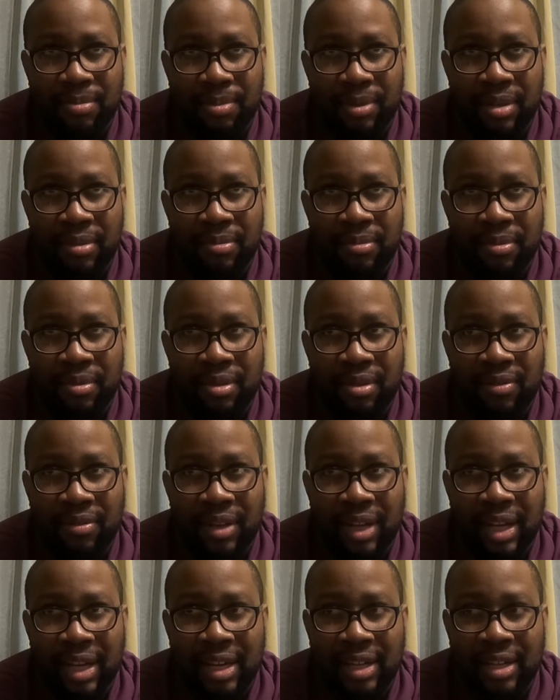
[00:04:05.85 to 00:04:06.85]
but more of
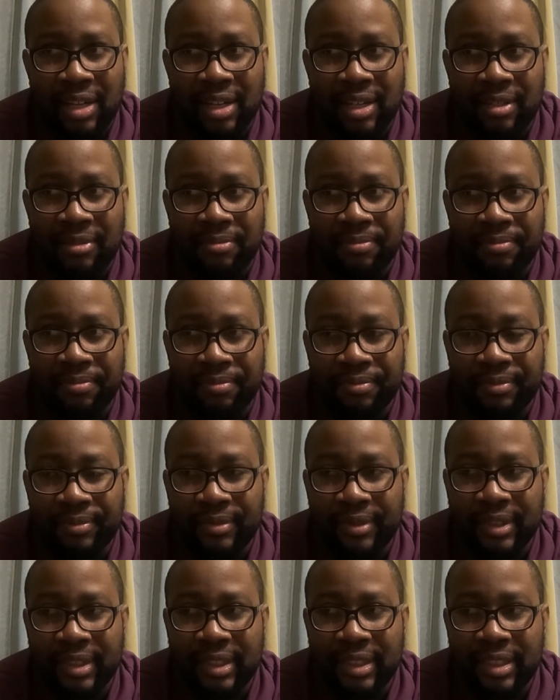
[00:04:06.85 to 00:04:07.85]
like
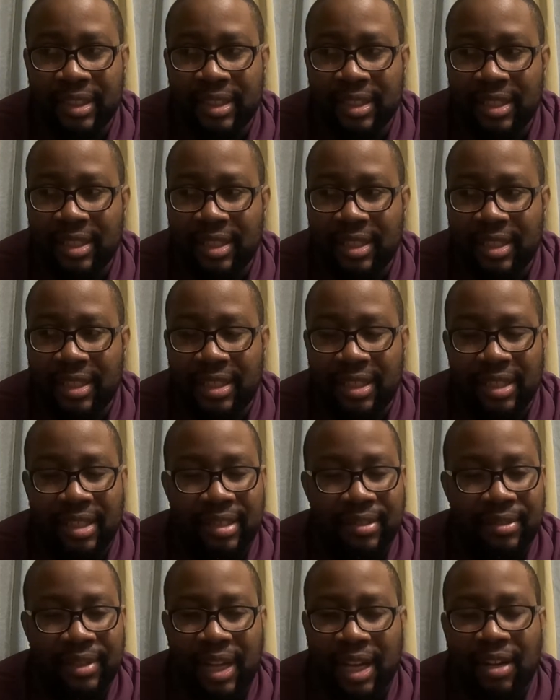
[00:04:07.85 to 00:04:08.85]

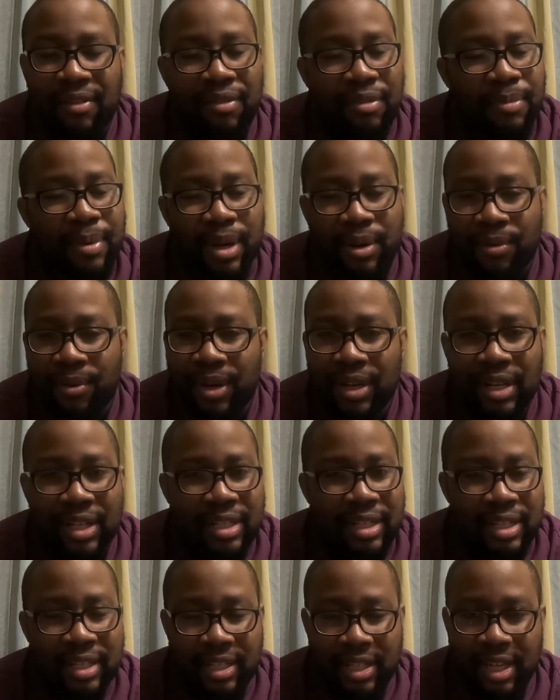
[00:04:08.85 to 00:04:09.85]
for lack of a better word,
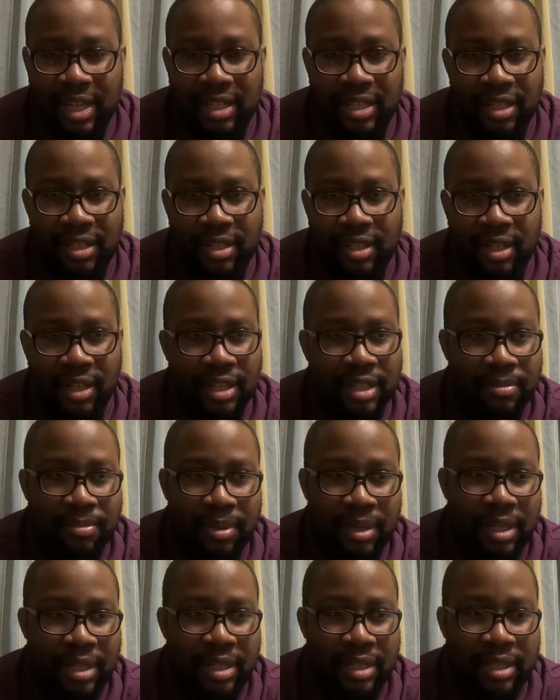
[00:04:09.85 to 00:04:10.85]
let's just say it's a sauce,
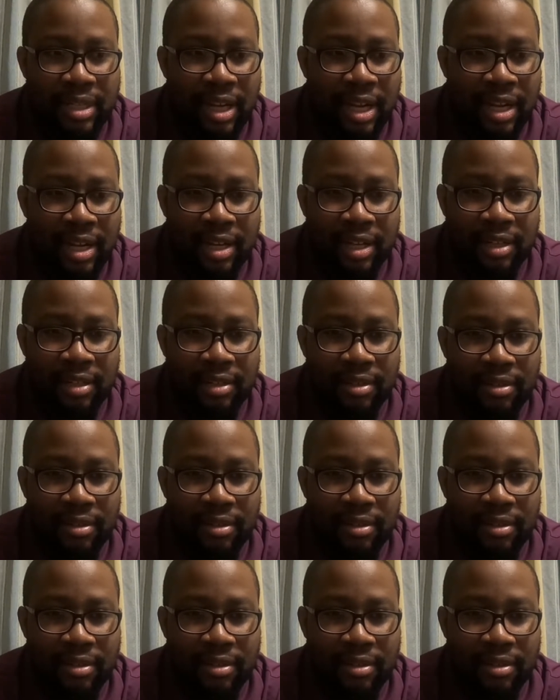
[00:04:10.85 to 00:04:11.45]
but it's not.